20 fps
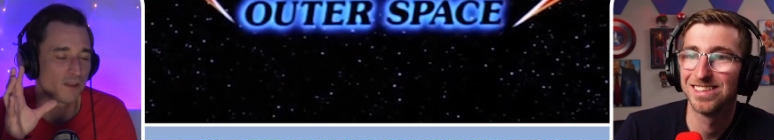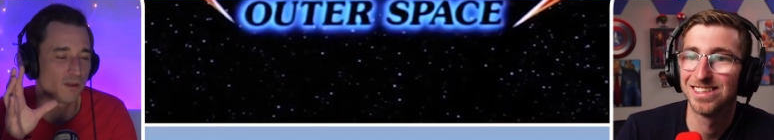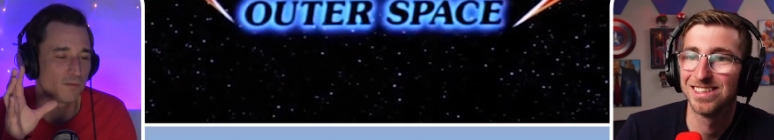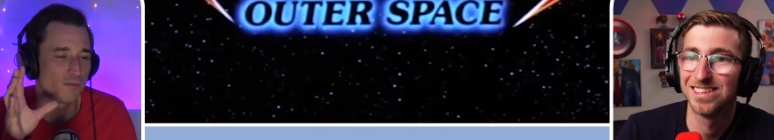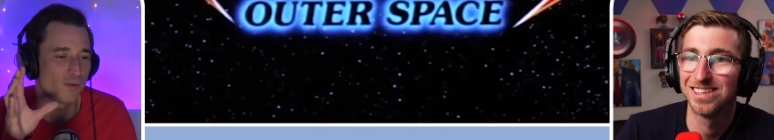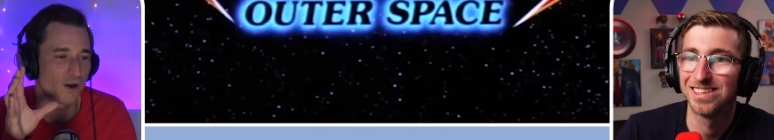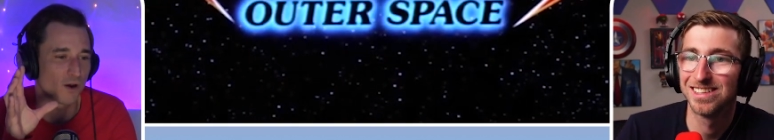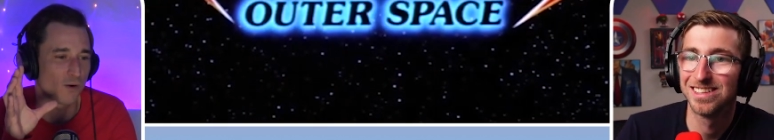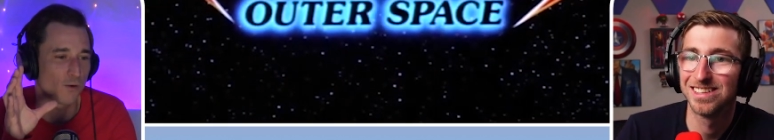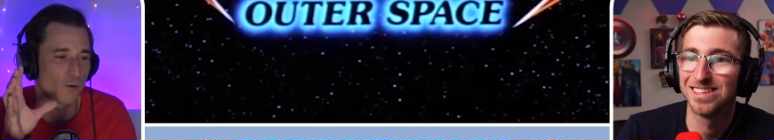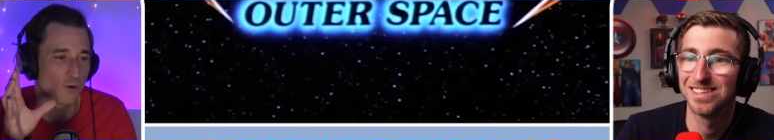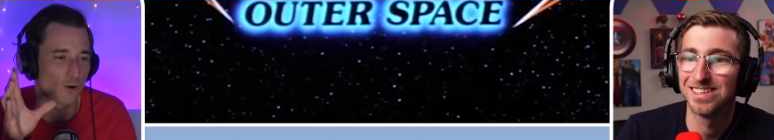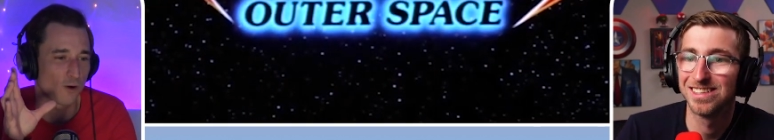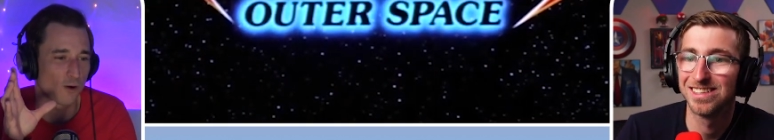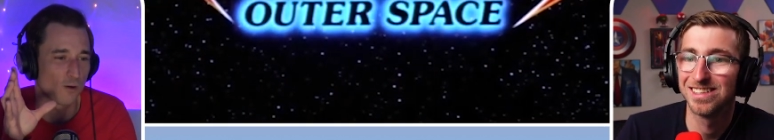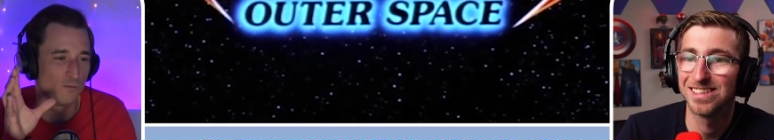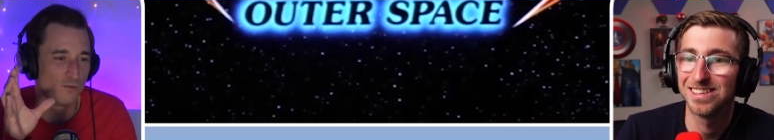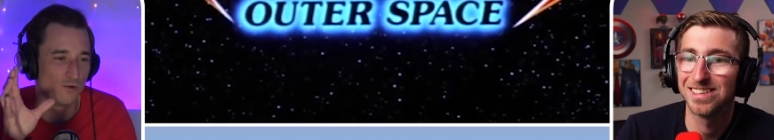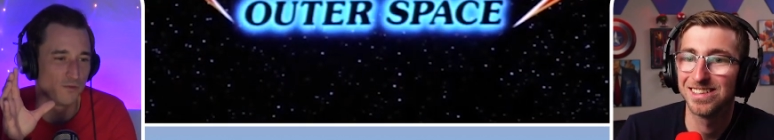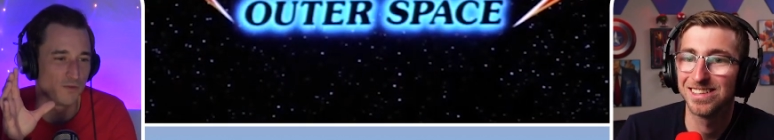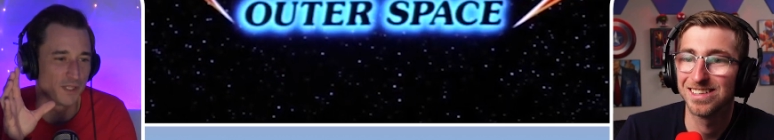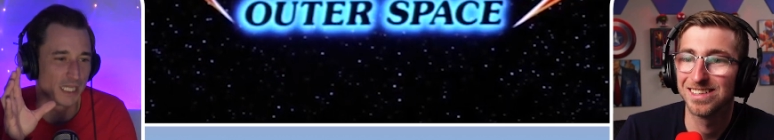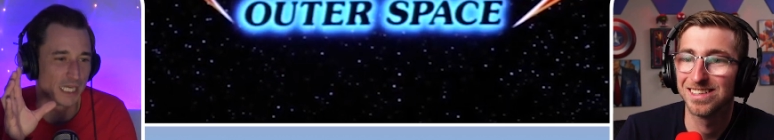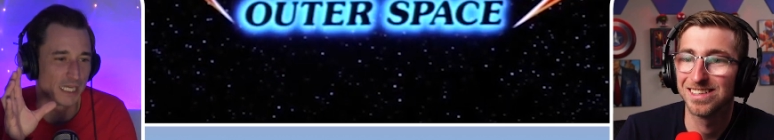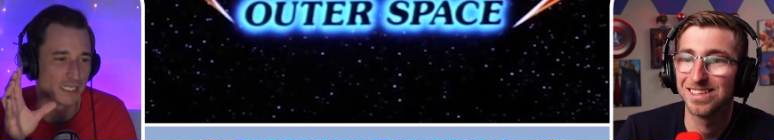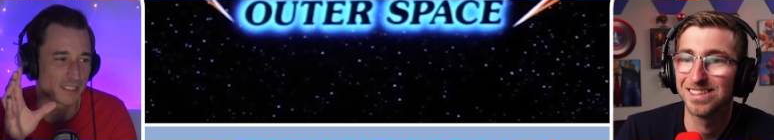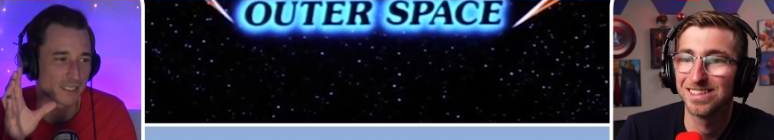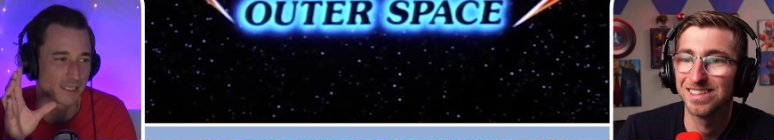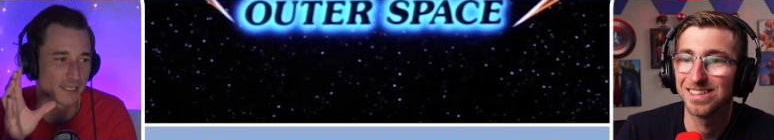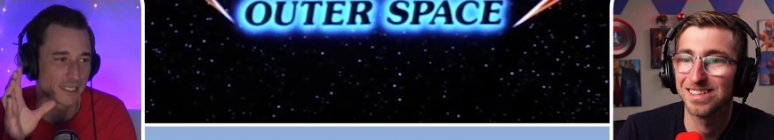Speaker 1: but a horror movie that's
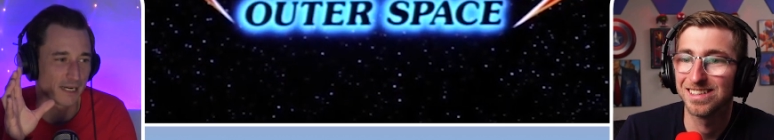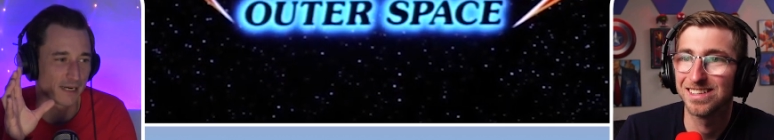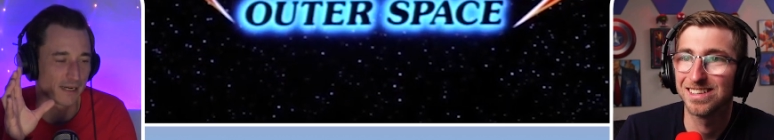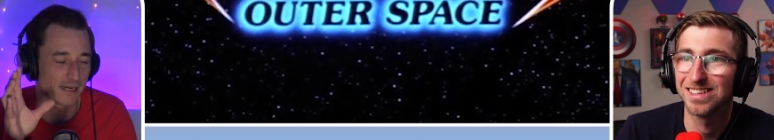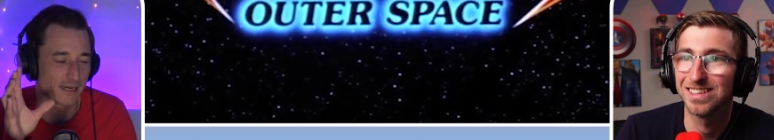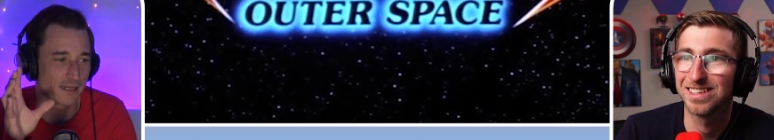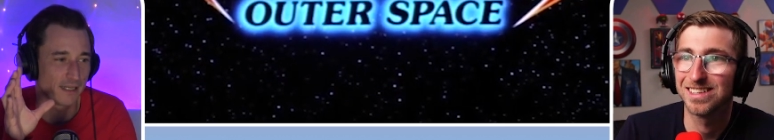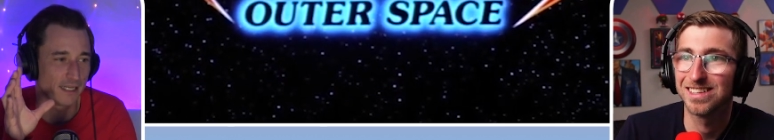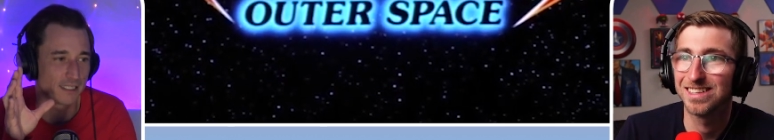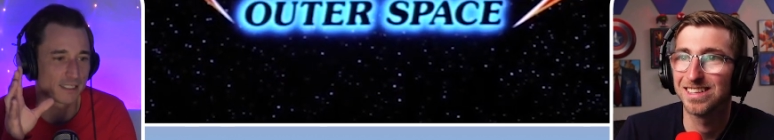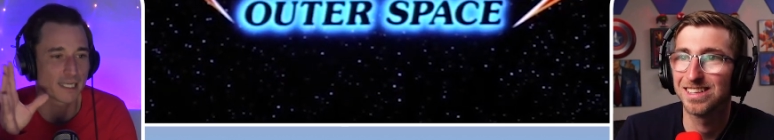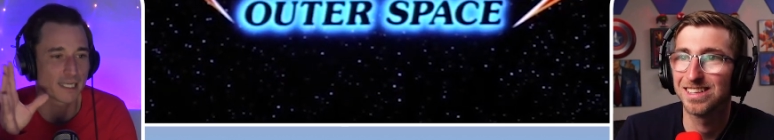like a it's a